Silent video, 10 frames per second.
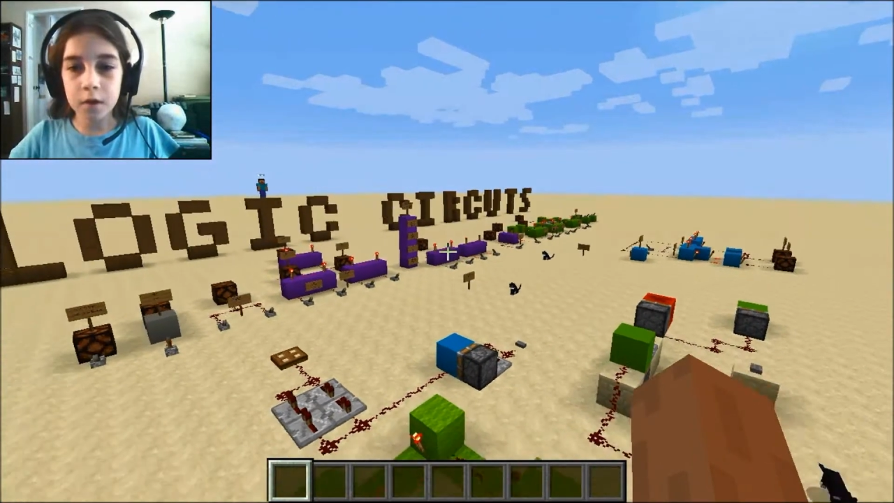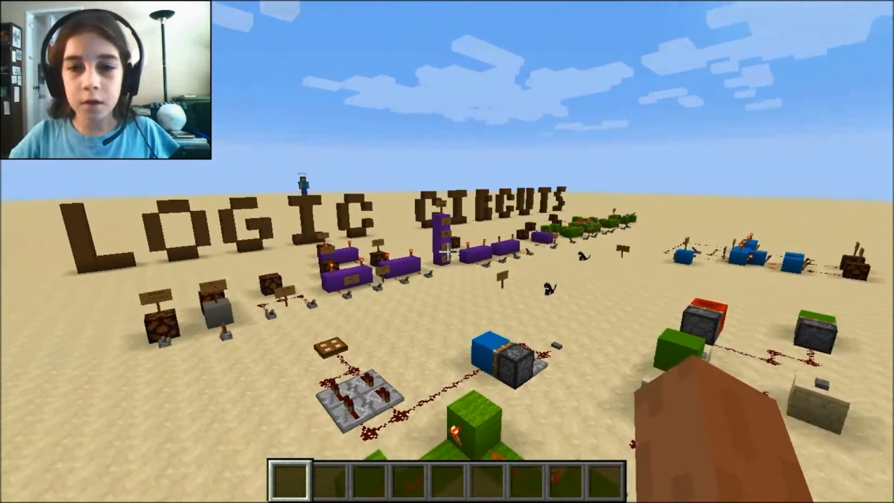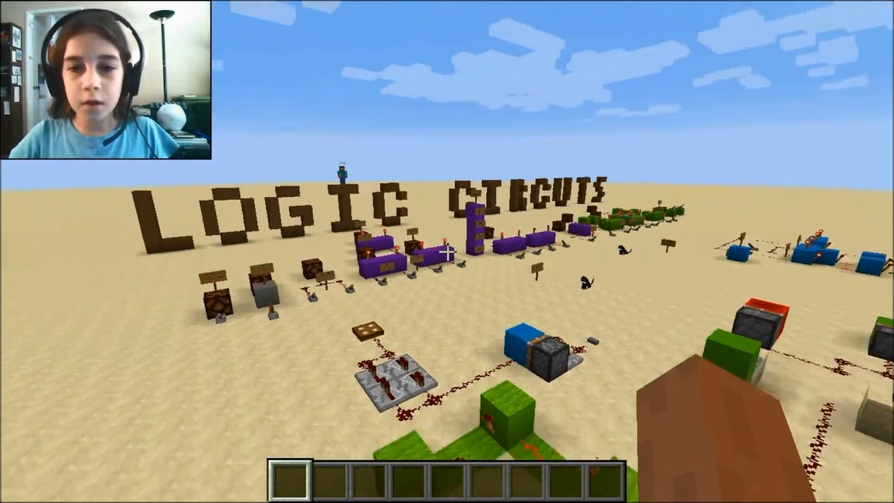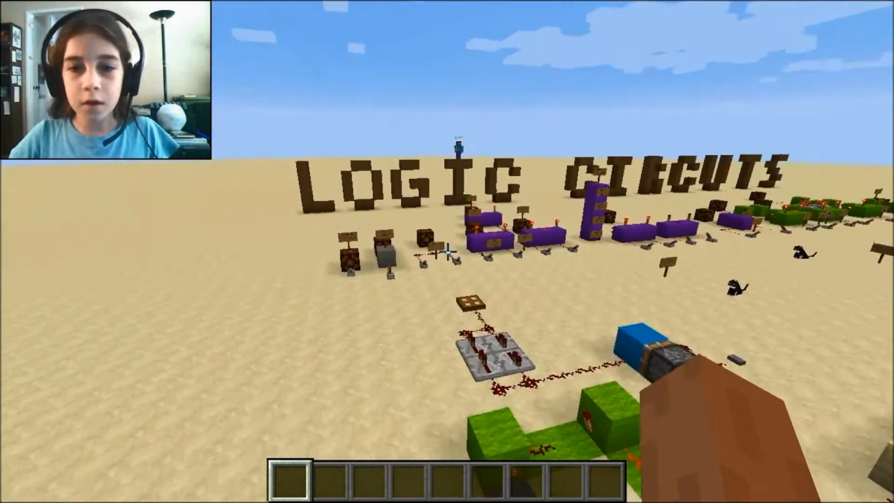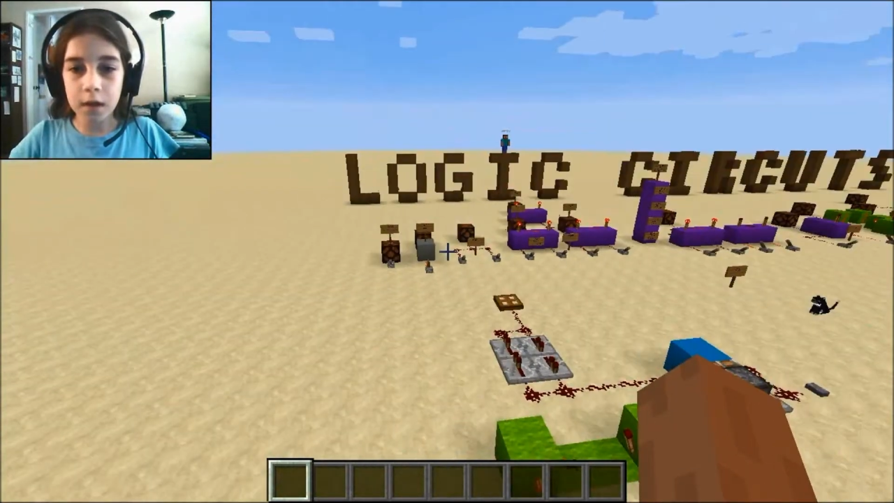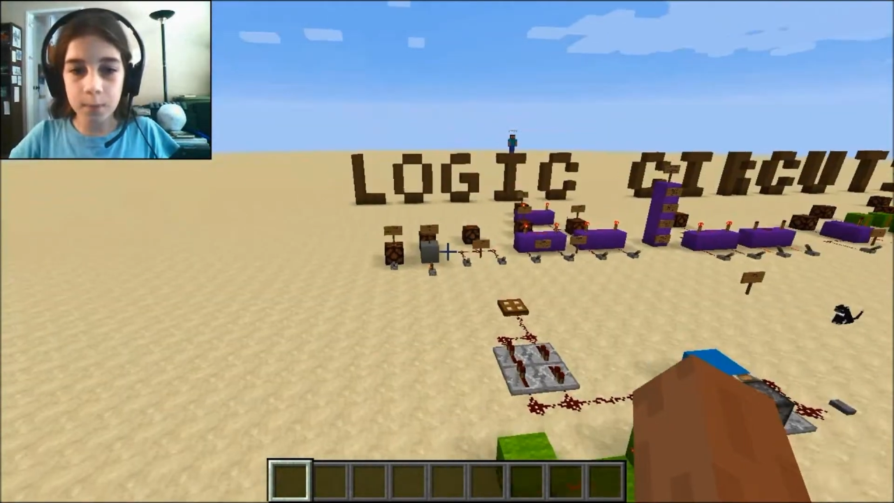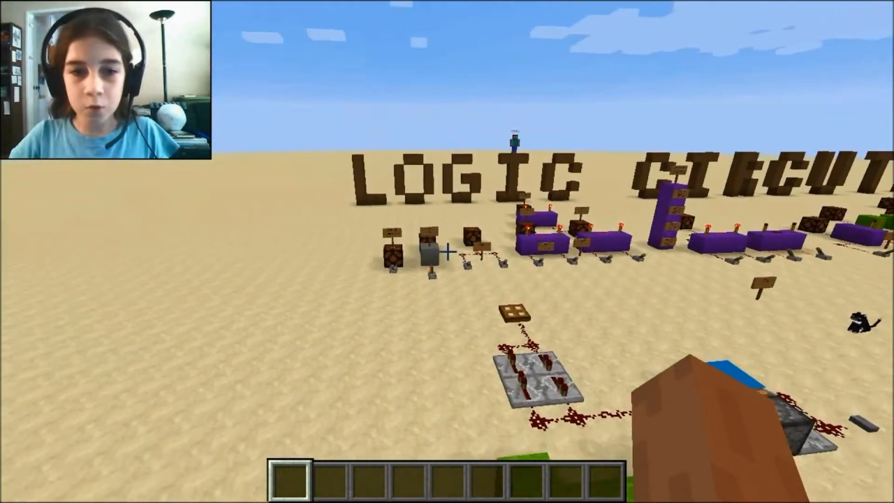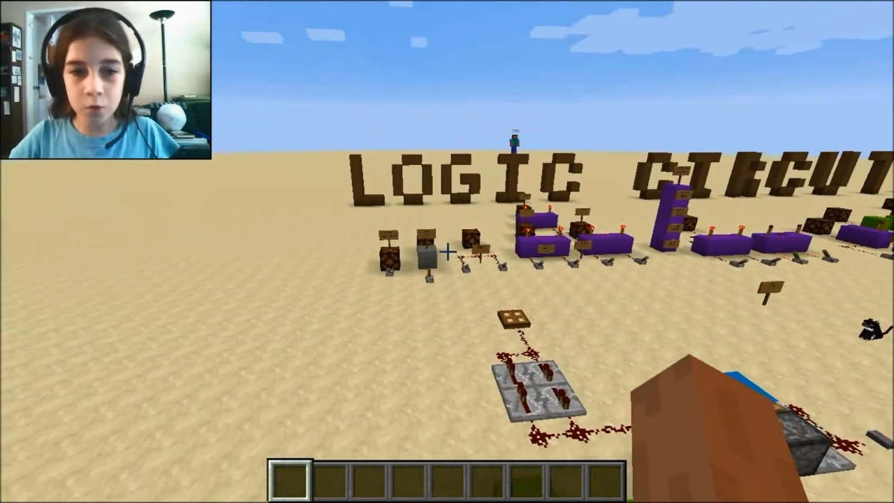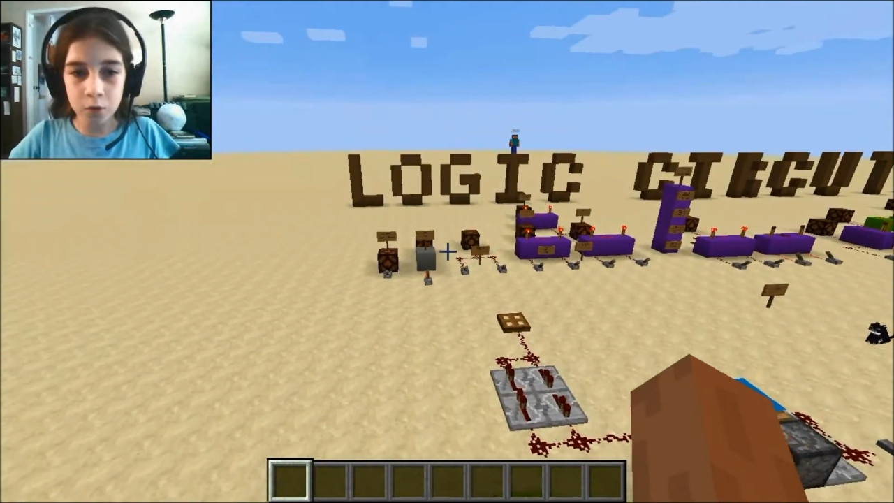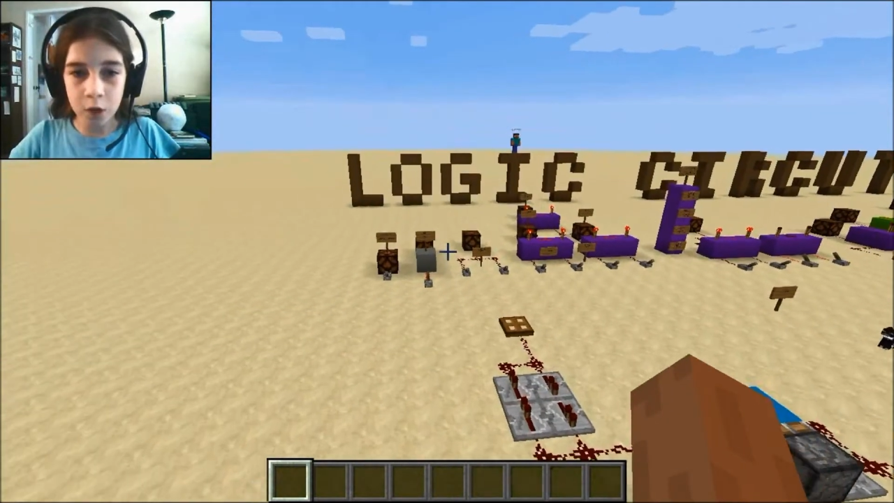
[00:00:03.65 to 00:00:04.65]
couple of
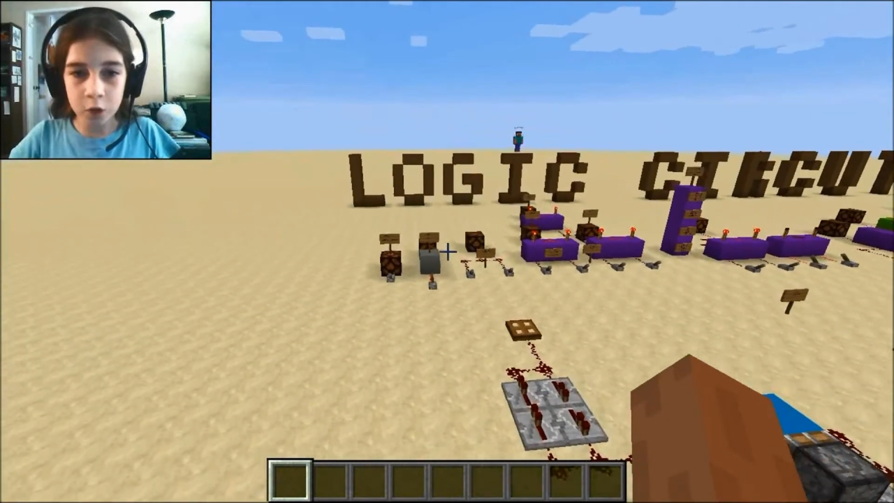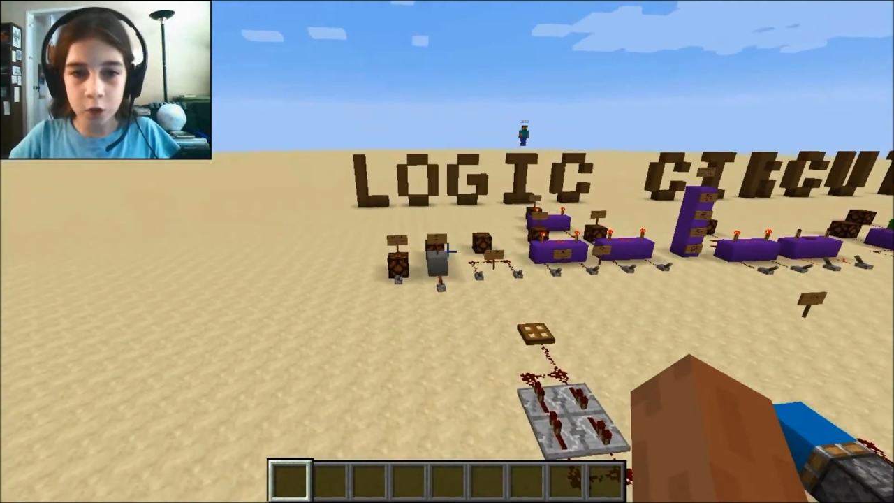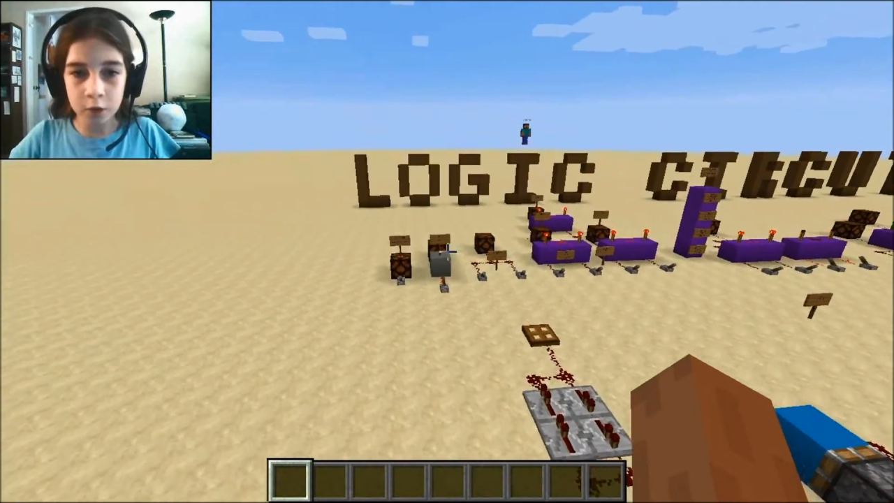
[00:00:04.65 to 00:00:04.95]
logic